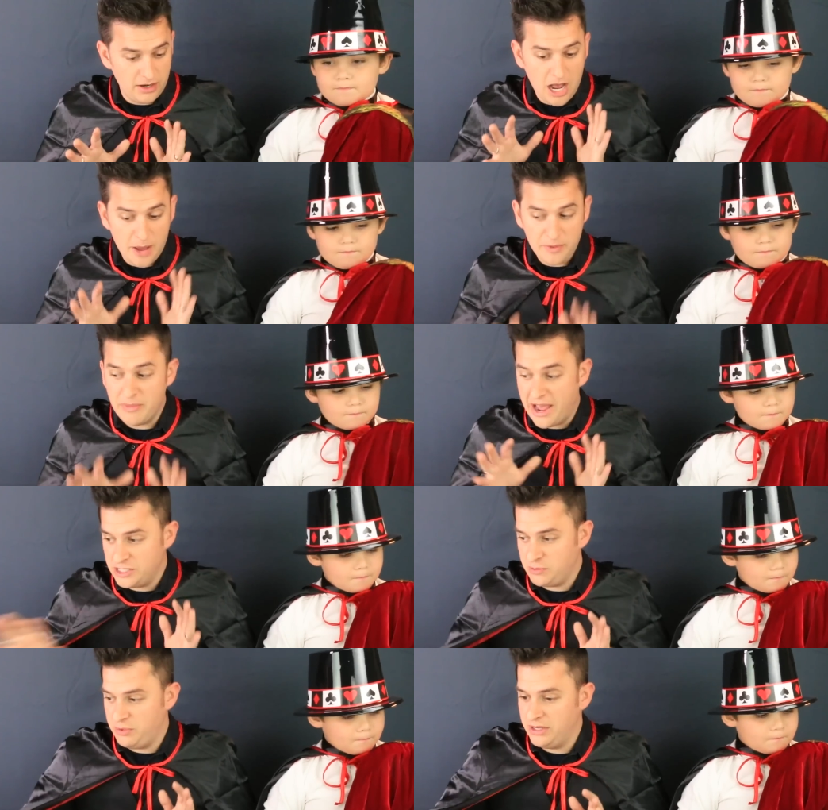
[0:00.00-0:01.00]
Speaker 1: Our Hobby
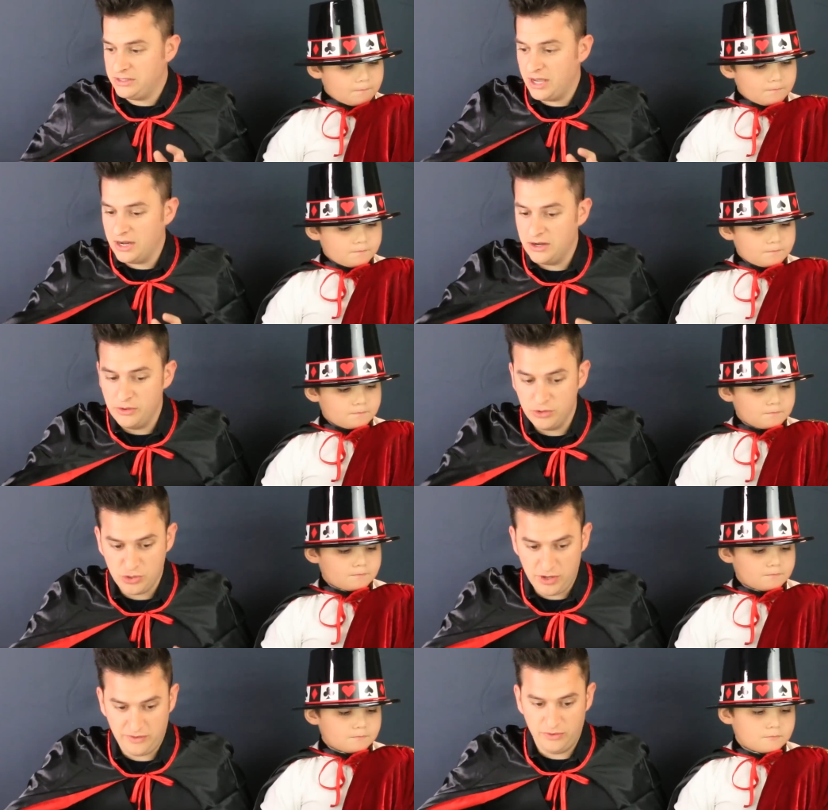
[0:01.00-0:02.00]
Magic Pig's got another
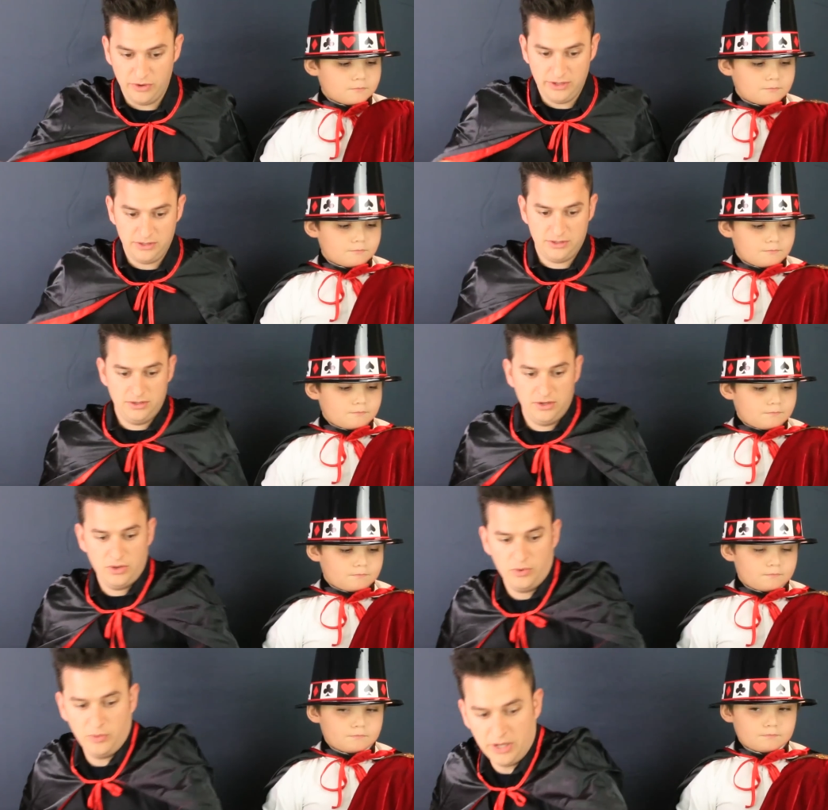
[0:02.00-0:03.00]
trick for us,
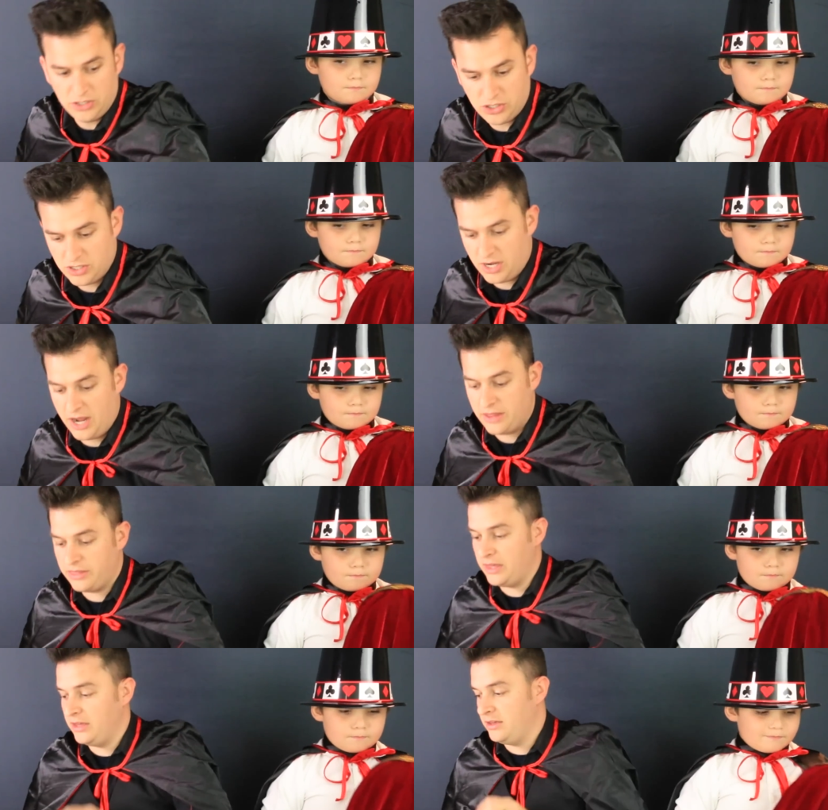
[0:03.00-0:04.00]
which I
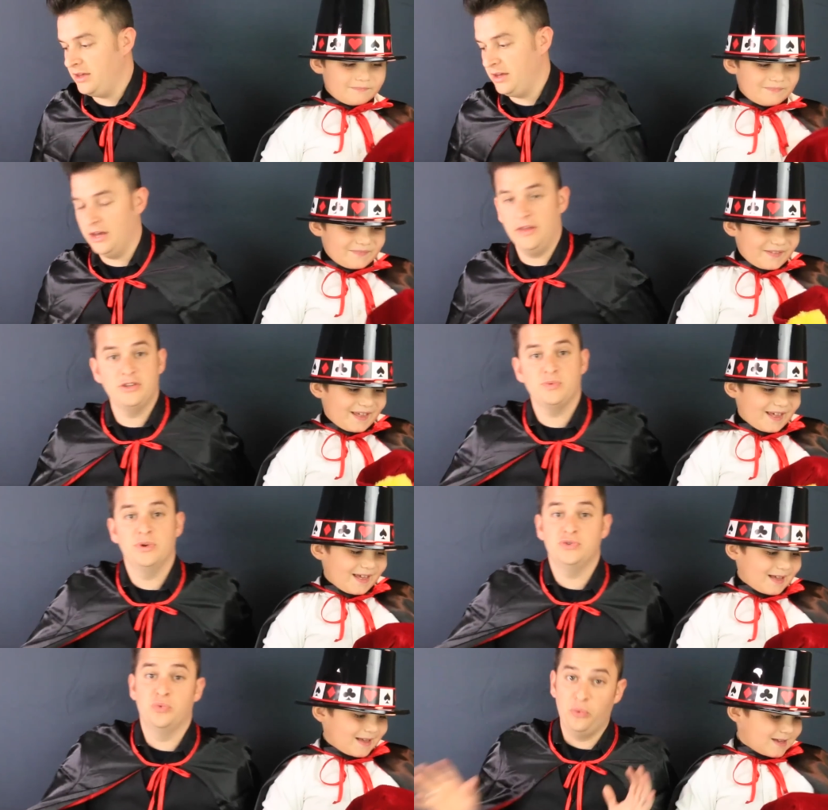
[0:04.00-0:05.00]
think uh, this
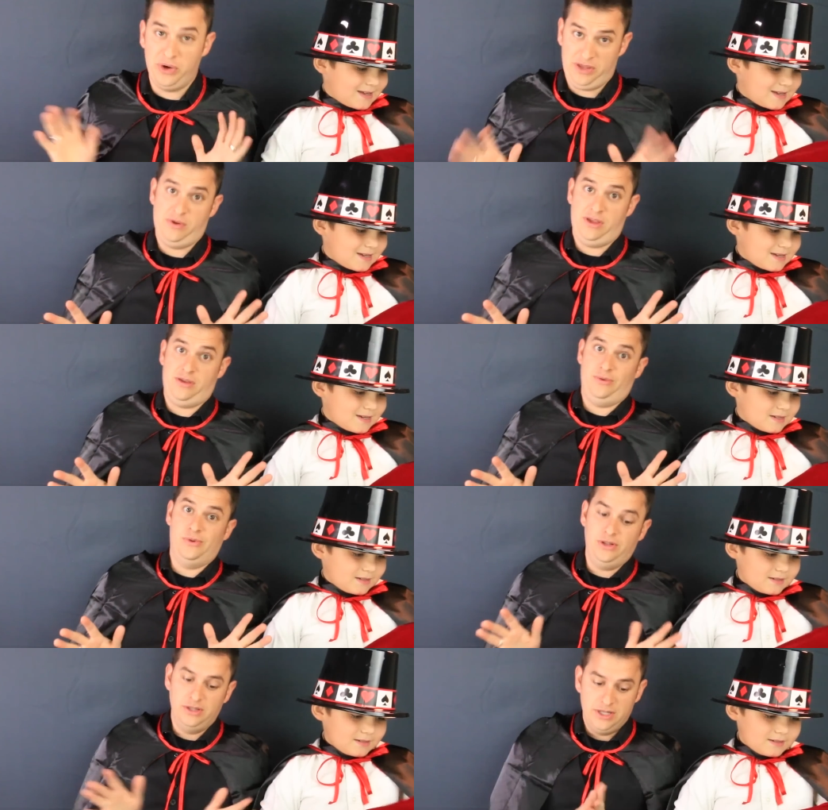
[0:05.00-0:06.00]
one is really, really
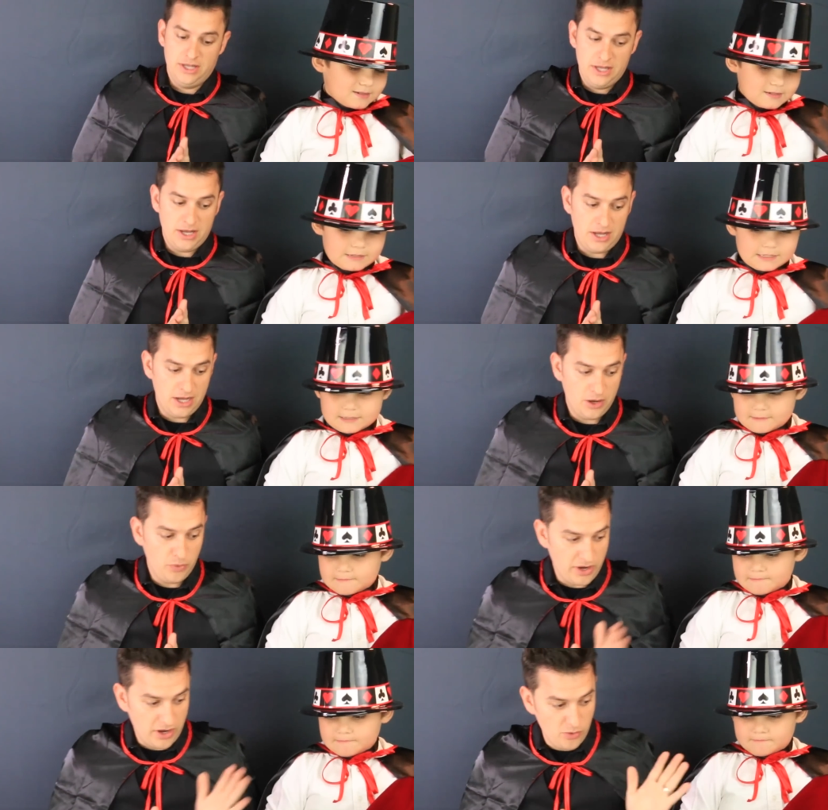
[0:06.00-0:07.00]
cool.
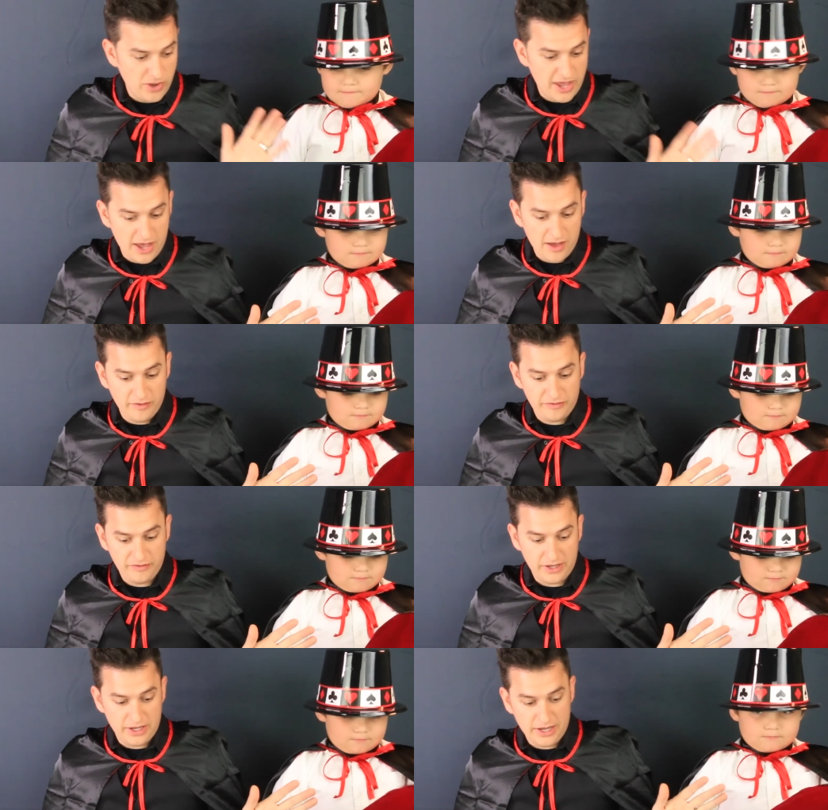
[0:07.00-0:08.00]
Uh, here we have
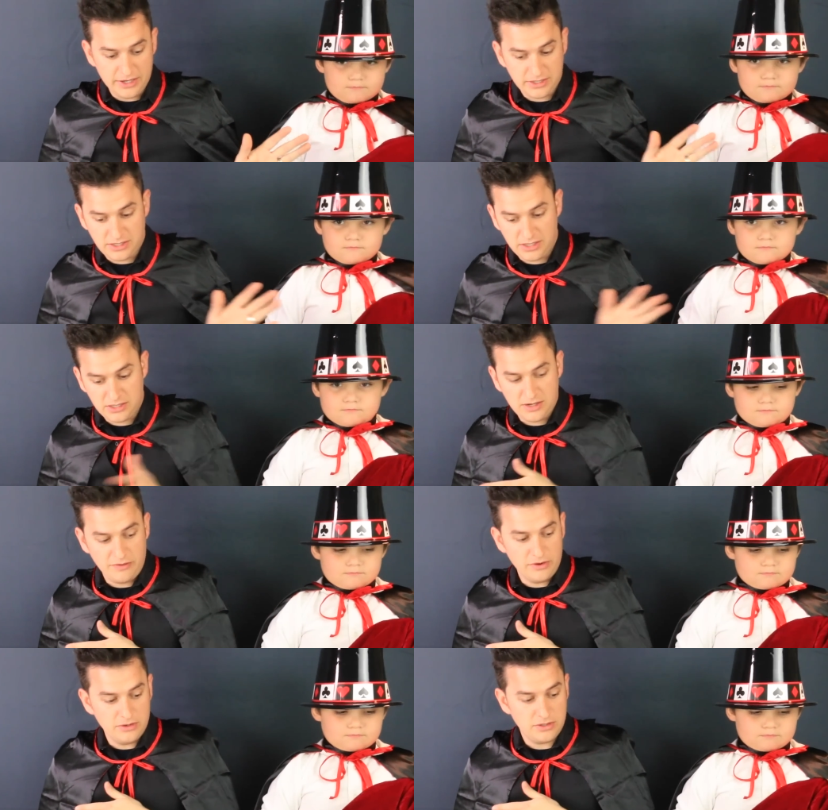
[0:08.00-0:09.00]
uh, six
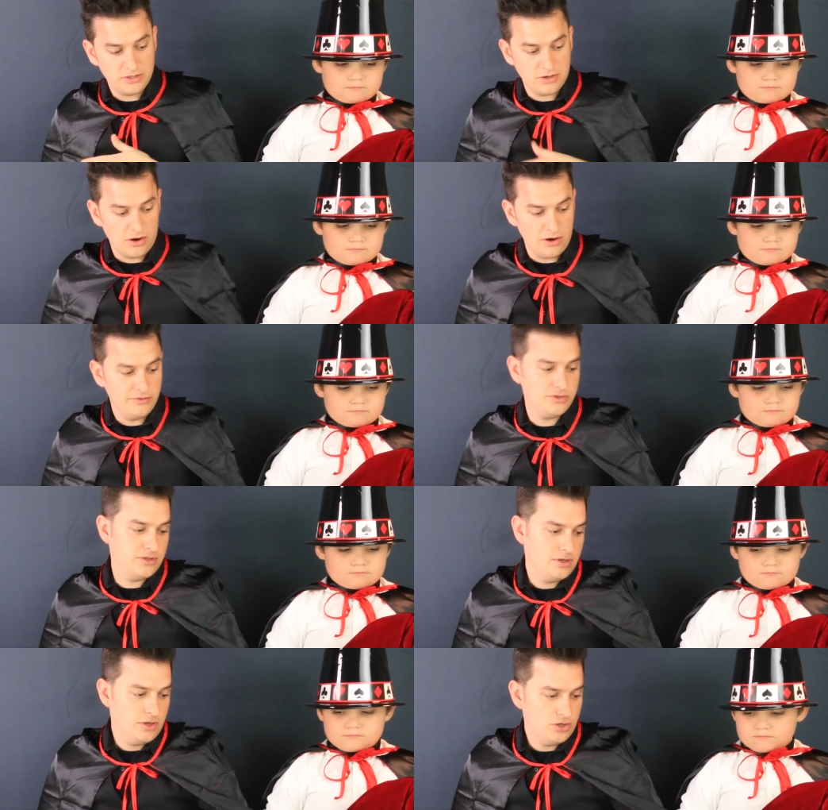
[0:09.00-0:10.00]
different
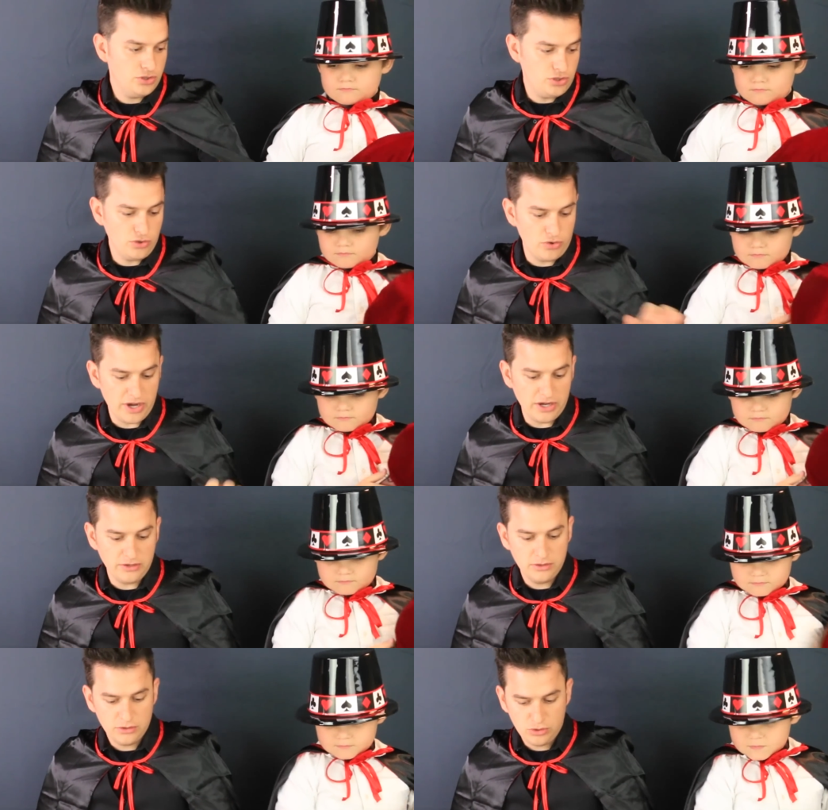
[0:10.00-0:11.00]
scarves, two
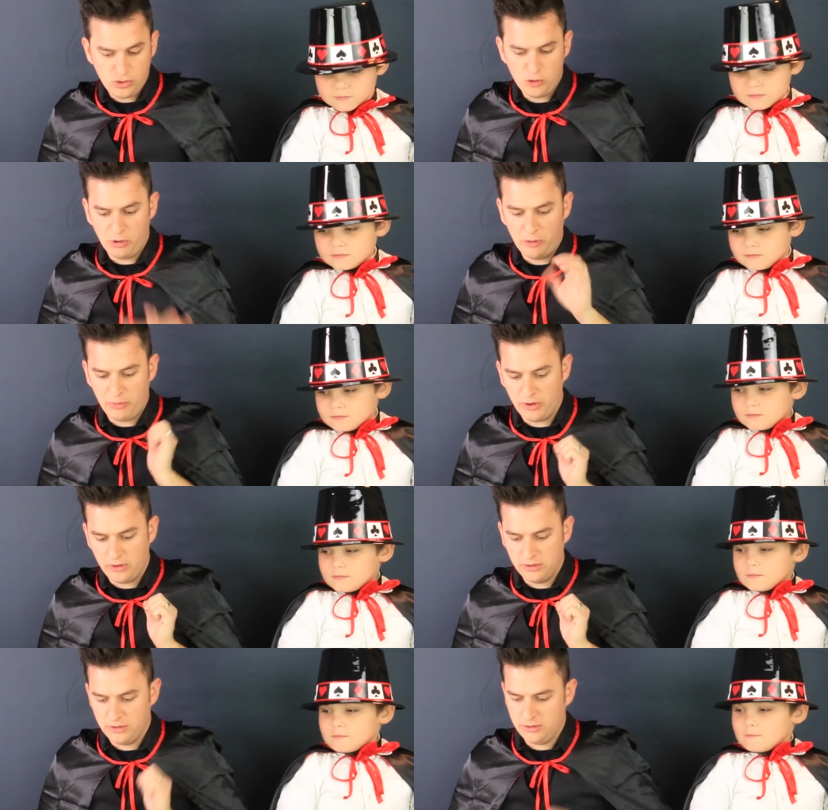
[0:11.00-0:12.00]
green, two
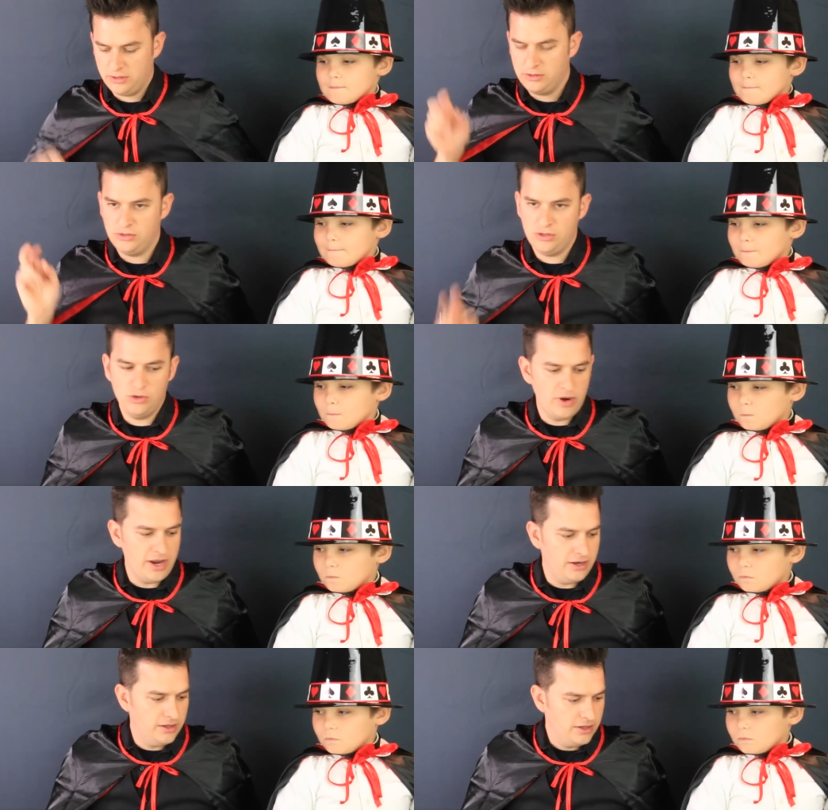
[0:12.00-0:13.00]
purple, two
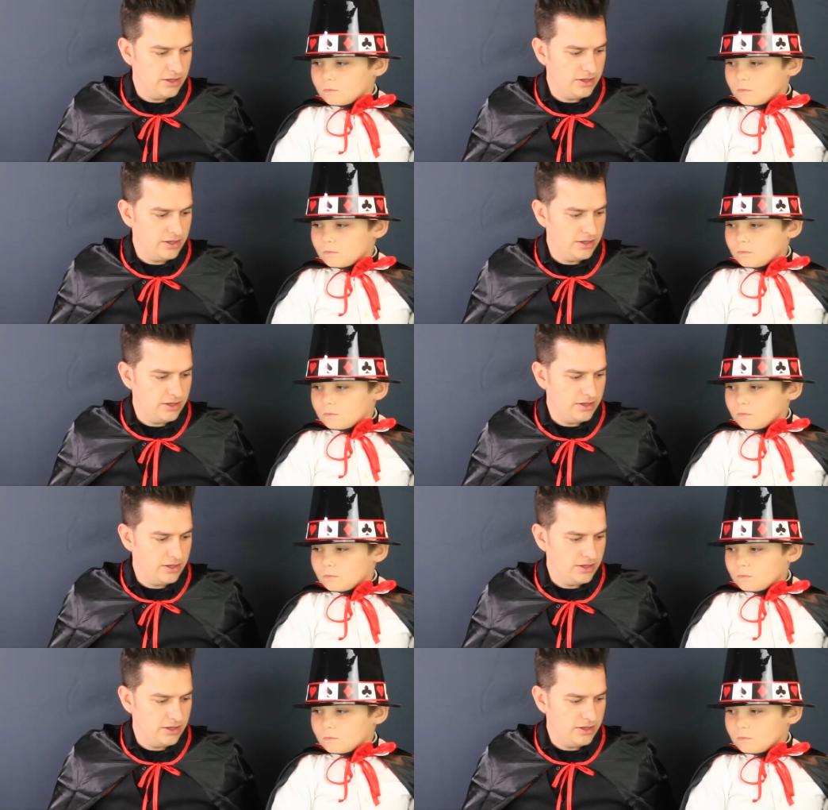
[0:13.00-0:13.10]
red.